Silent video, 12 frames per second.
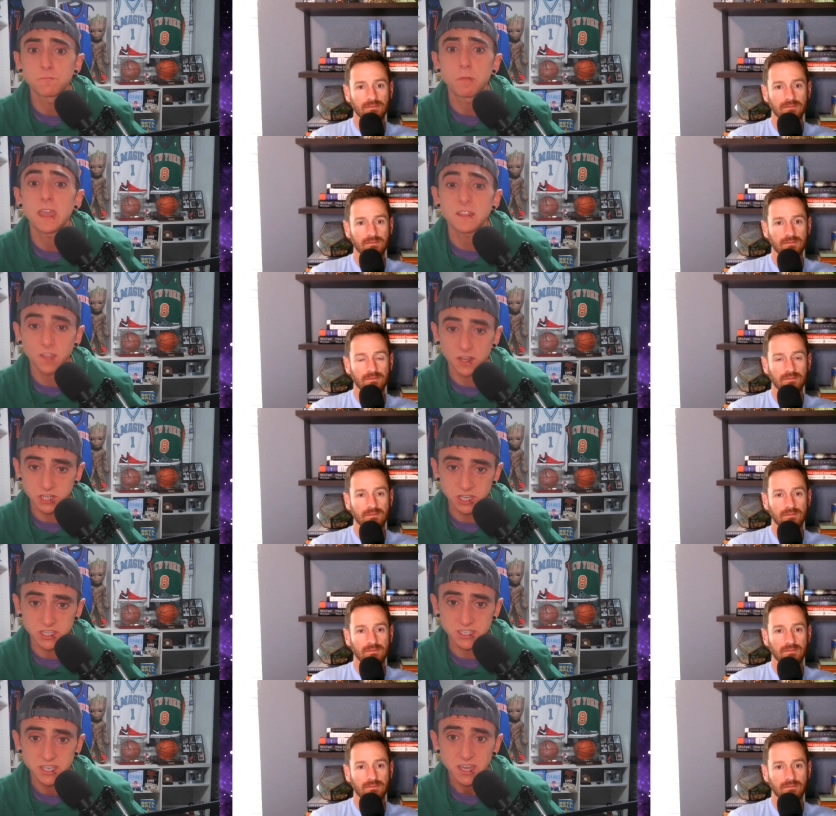Speaker 1: his paint
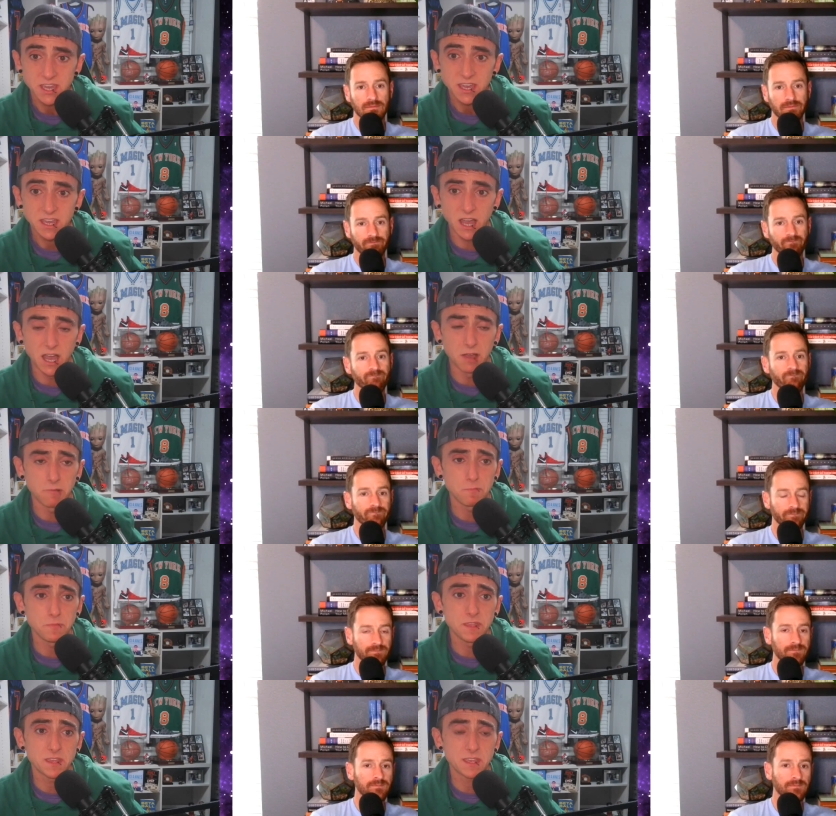touches. Mm-hmm. Uh,
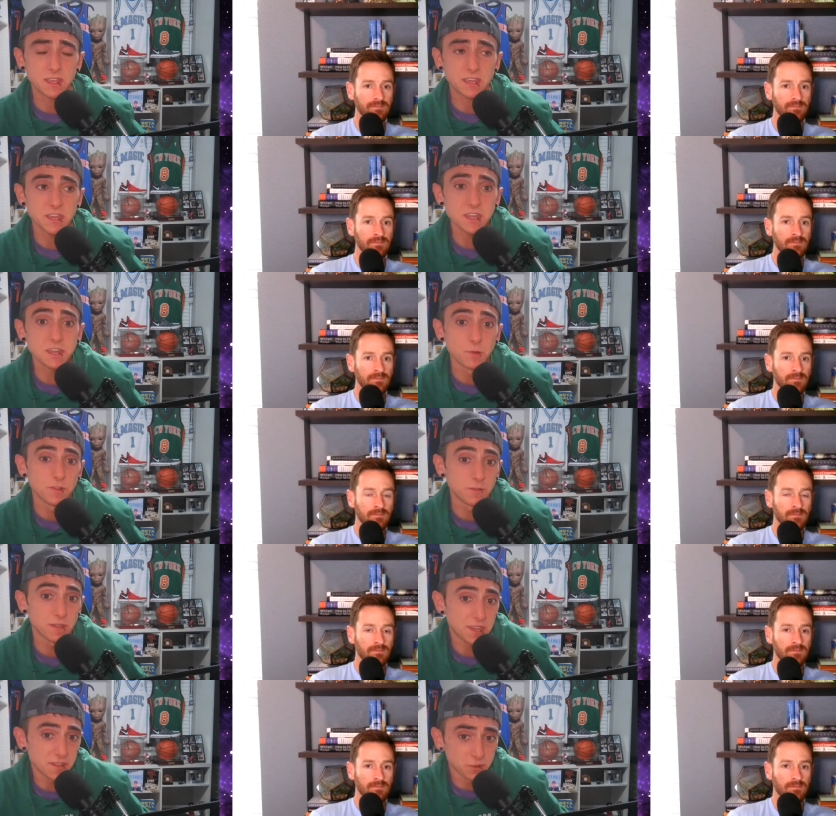he
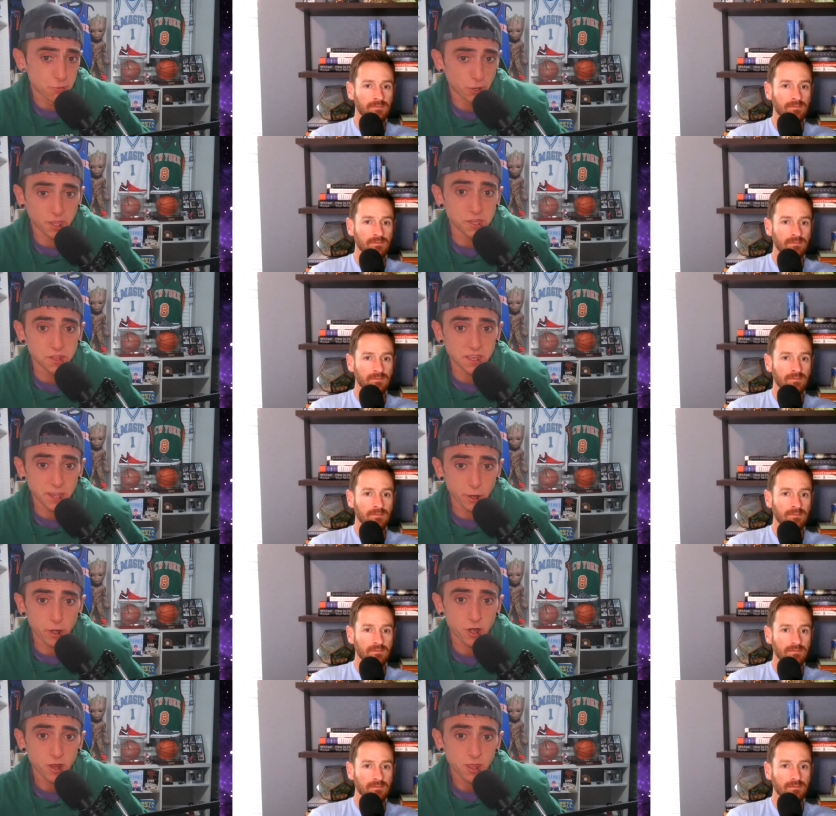was he's the rookie of the
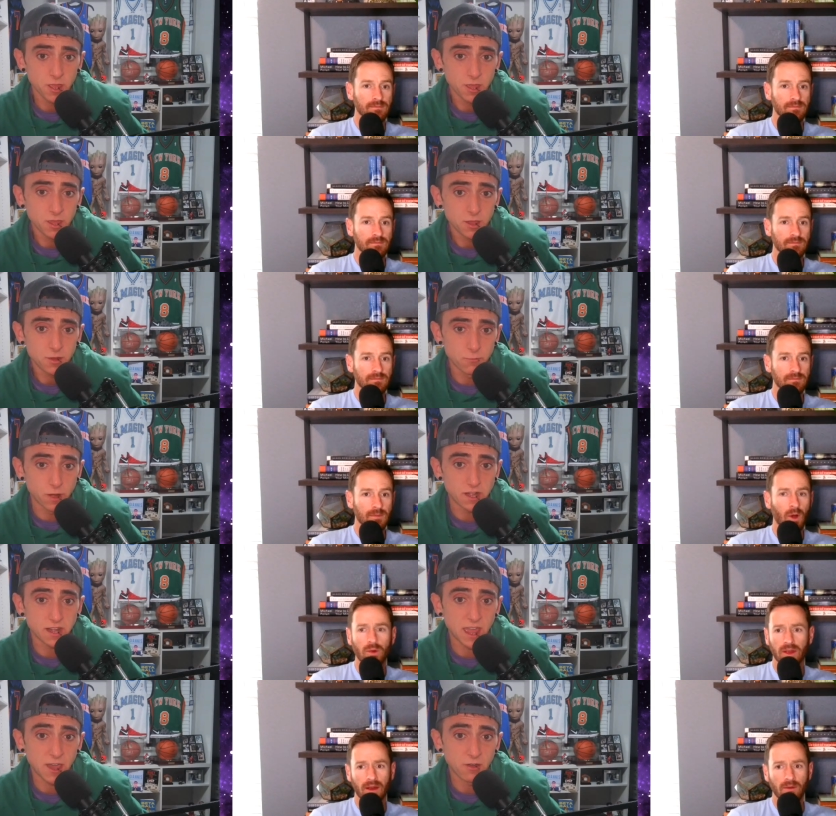year. Oh right
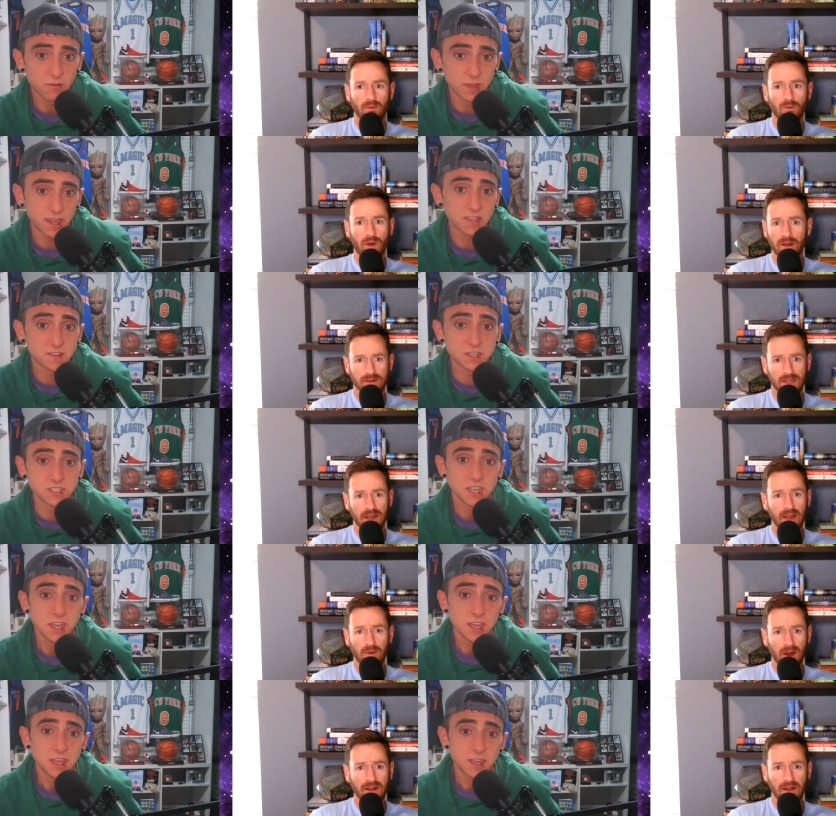yeah, now. right like, today,
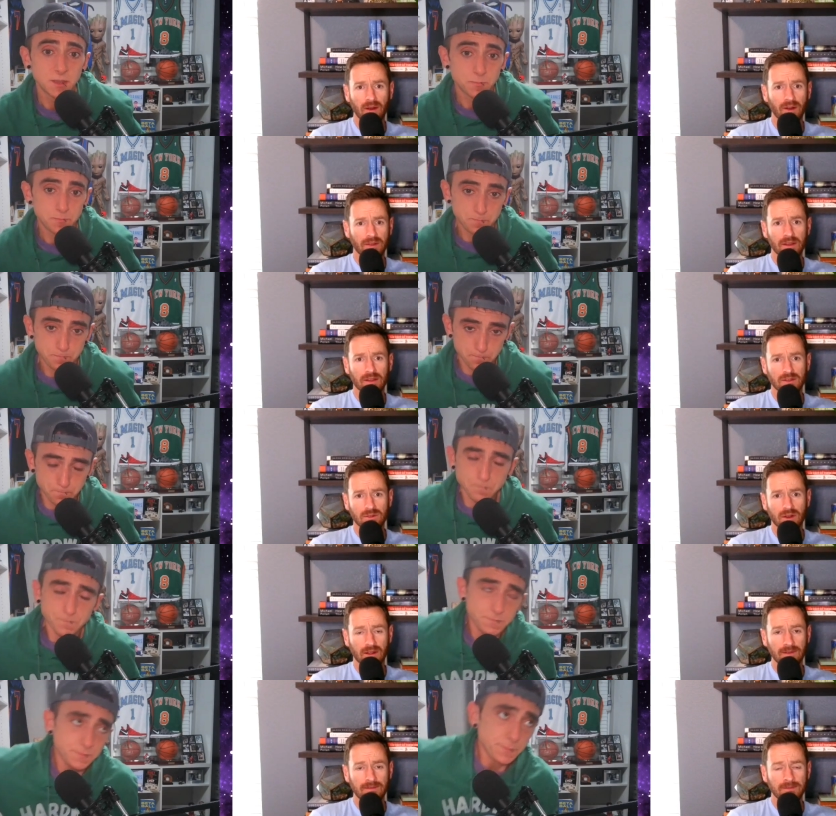right
Speaker 2: now, I think that's right.
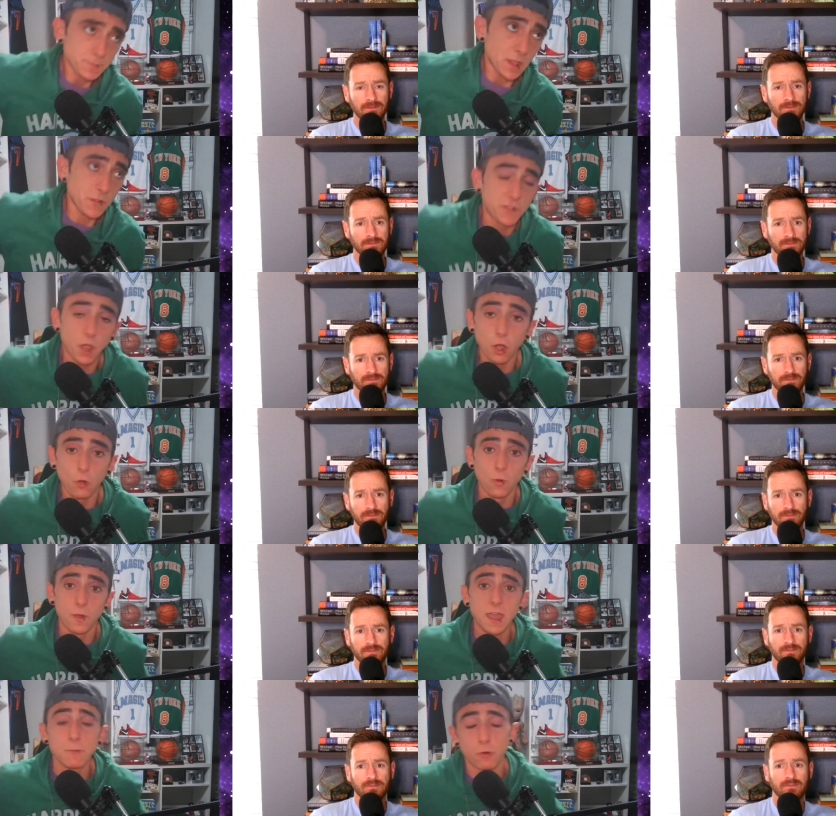
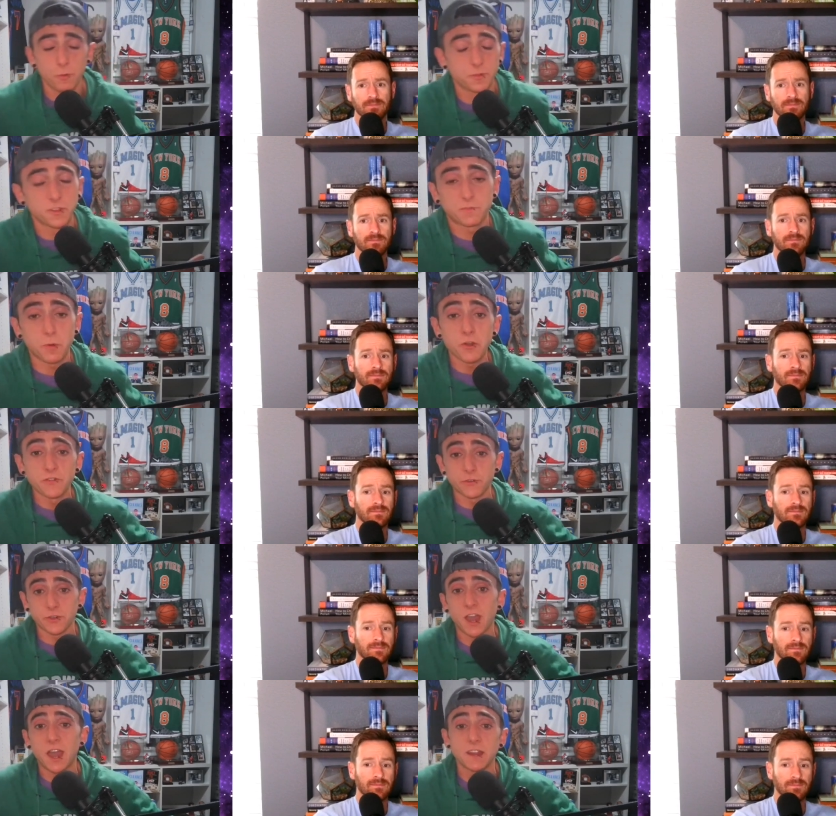
Speaker 1: So, and well, the Spurs
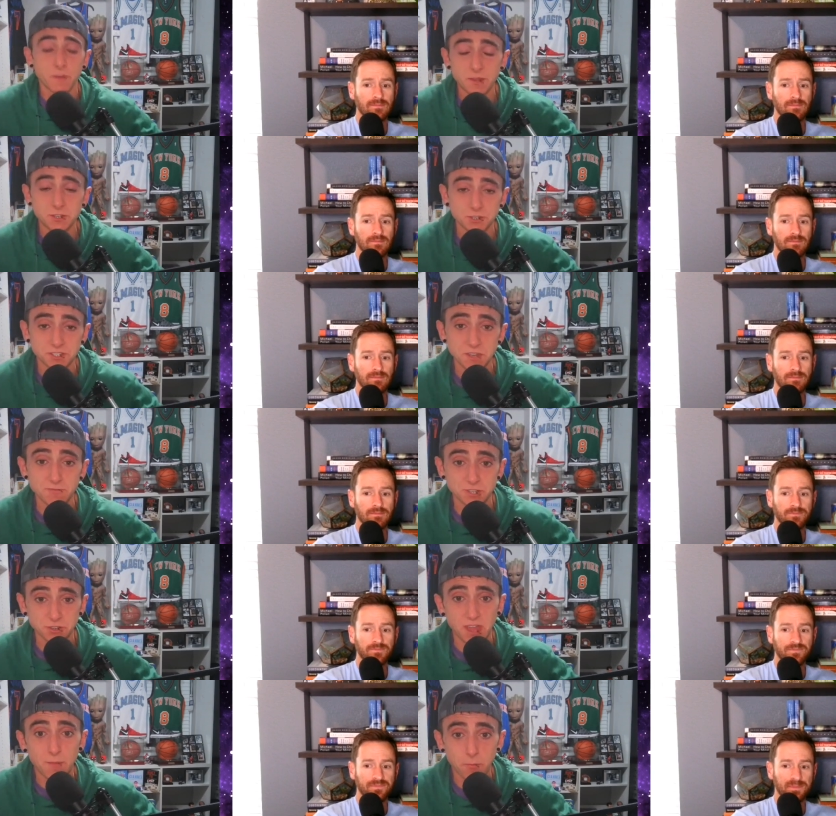are kind of. I'm interested in
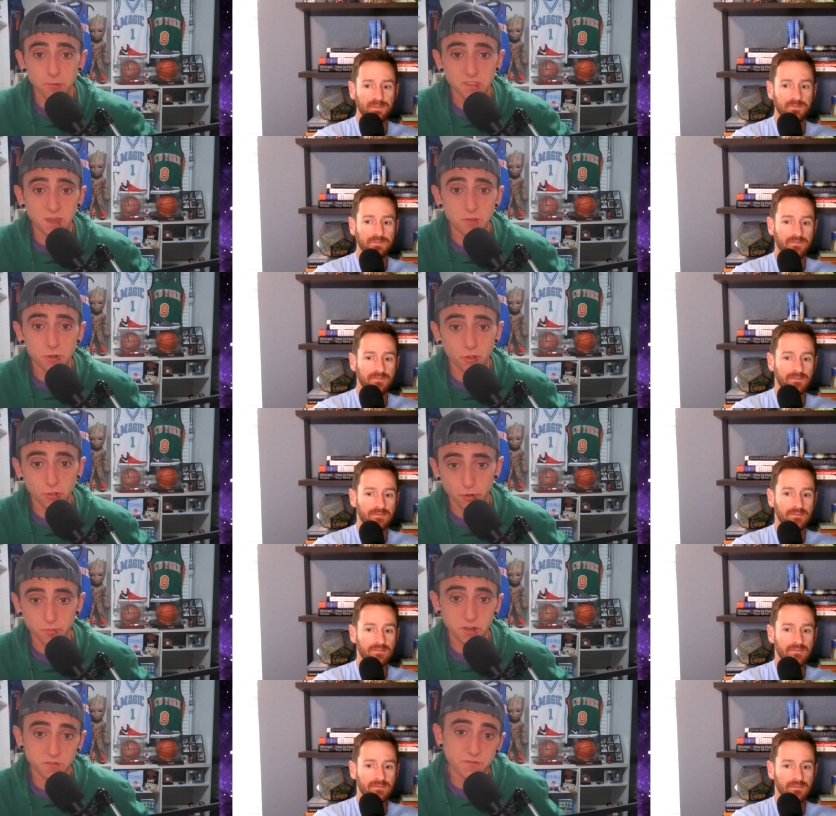what you came up with them. They're in a
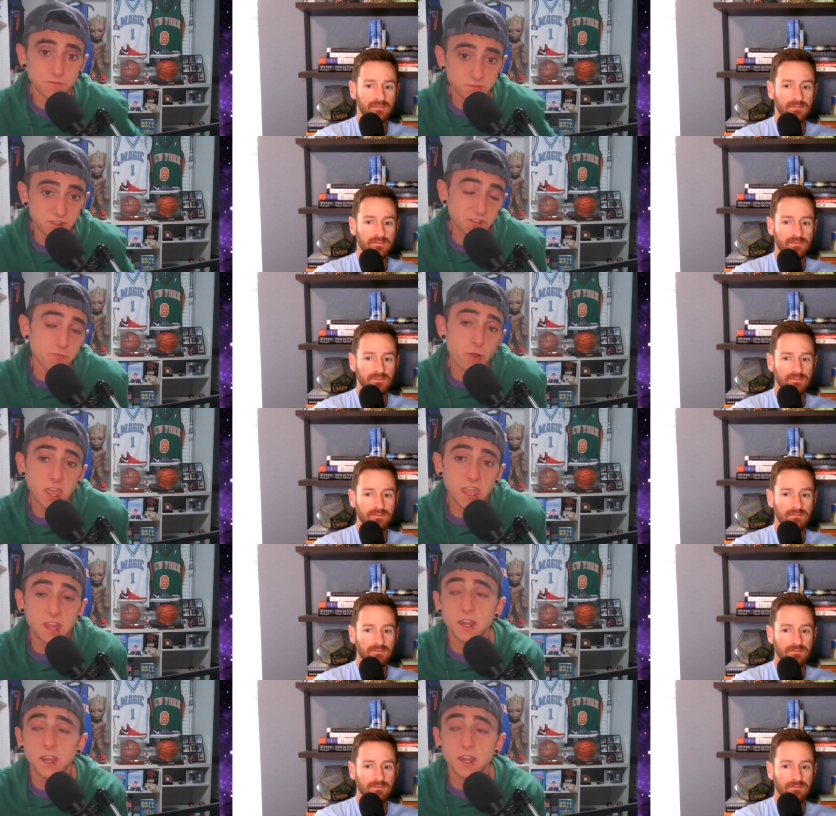little bit of disarray